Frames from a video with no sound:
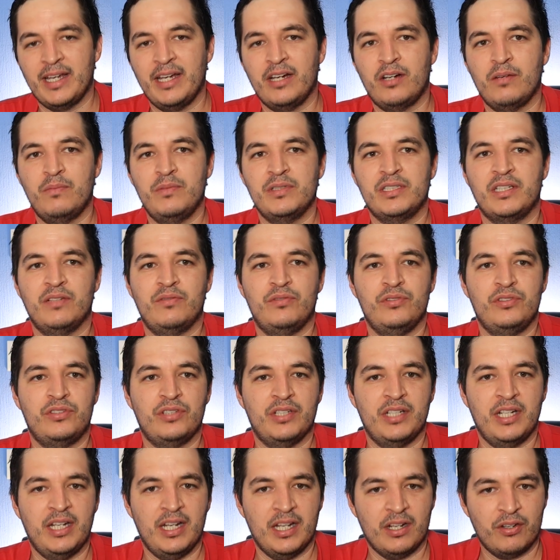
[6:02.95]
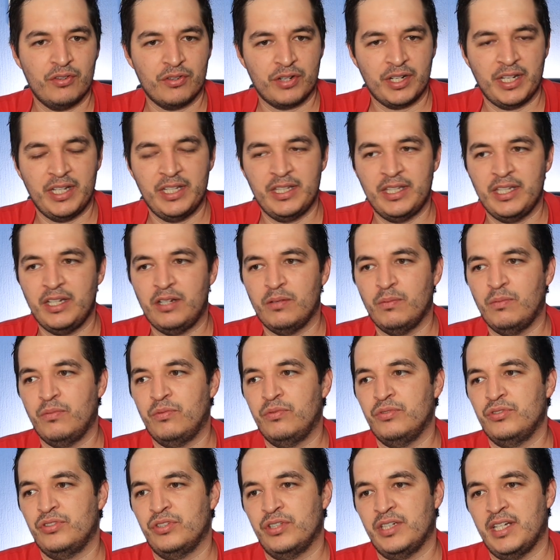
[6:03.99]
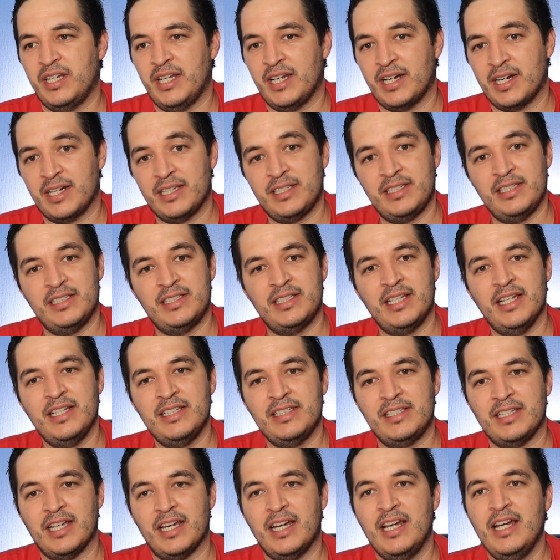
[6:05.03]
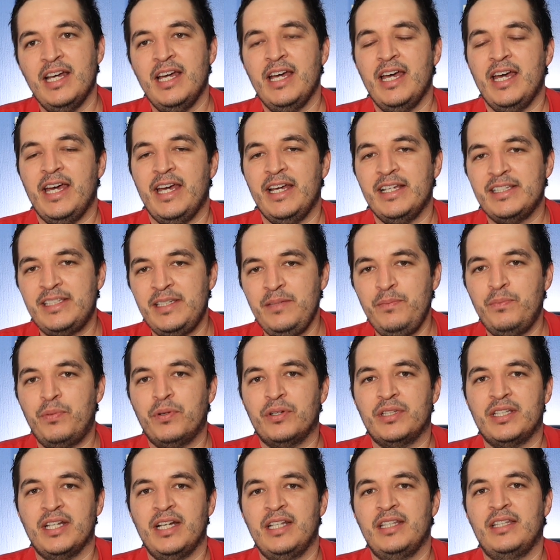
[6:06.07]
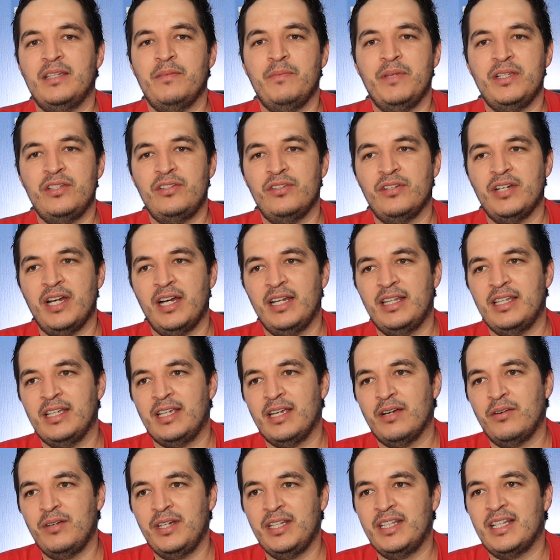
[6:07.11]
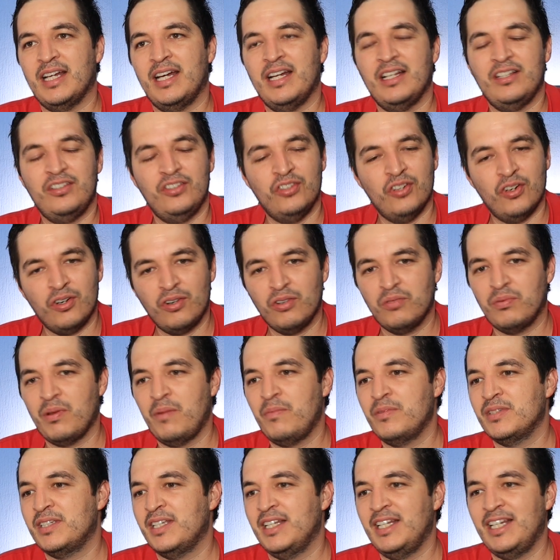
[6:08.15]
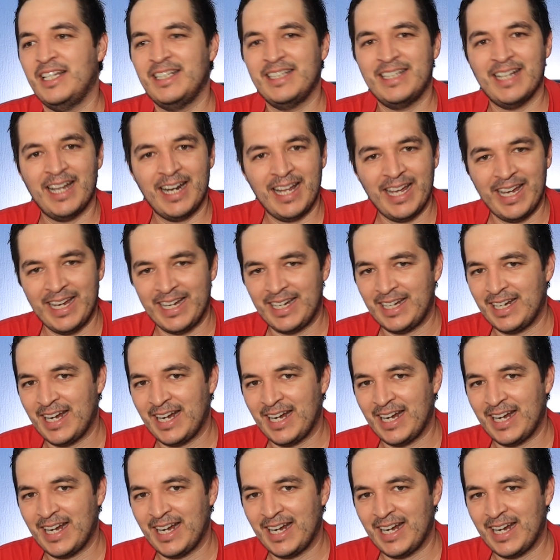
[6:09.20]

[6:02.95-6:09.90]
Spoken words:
works. It is important to mention that we are not going to get ahead of ourselves with anything else right now. We are only looking at three things.